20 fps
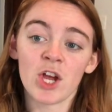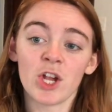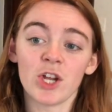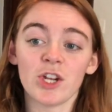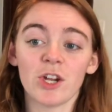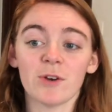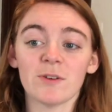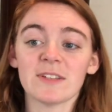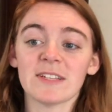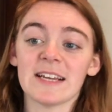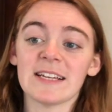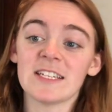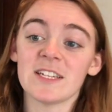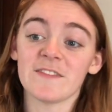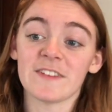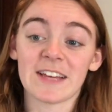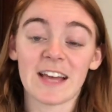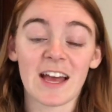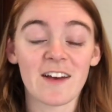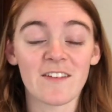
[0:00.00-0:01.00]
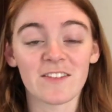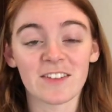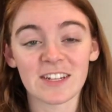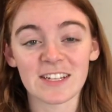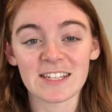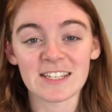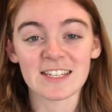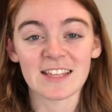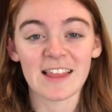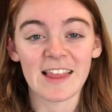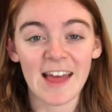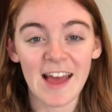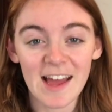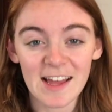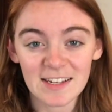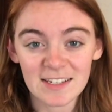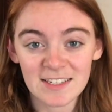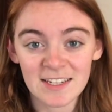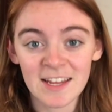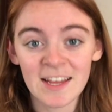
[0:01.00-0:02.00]
no scientific evidence
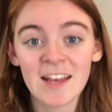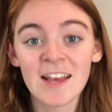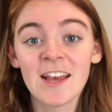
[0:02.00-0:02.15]
that